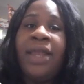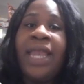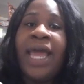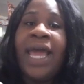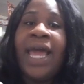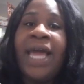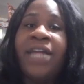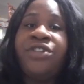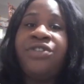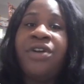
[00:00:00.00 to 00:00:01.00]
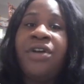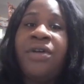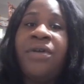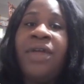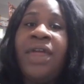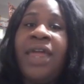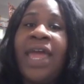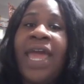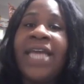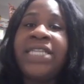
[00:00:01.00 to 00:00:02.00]

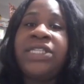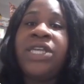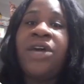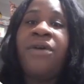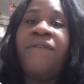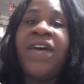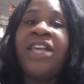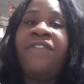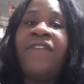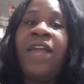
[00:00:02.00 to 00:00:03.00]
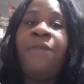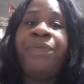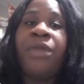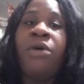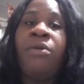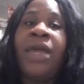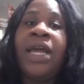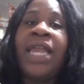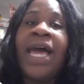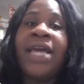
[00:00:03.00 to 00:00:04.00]
dihydroacetone phosphate with
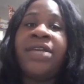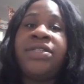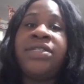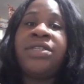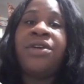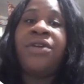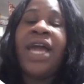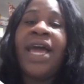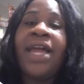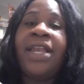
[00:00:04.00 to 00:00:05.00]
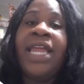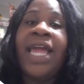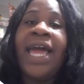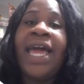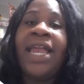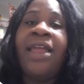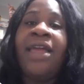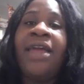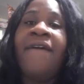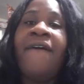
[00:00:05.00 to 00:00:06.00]
glyceraldehyde
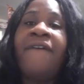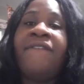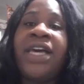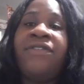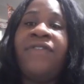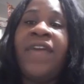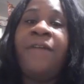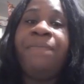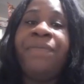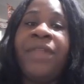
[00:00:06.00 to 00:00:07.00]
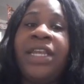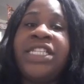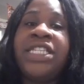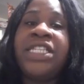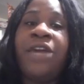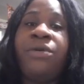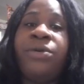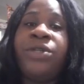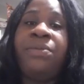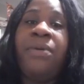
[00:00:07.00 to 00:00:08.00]
phosphate. This is a
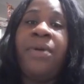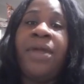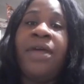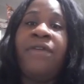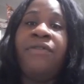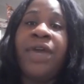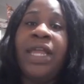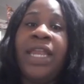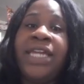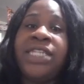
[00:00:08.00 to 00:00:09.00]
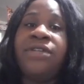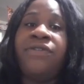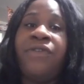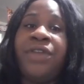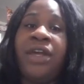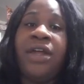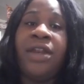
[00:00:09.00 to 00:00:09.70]
crucial point of regulation for the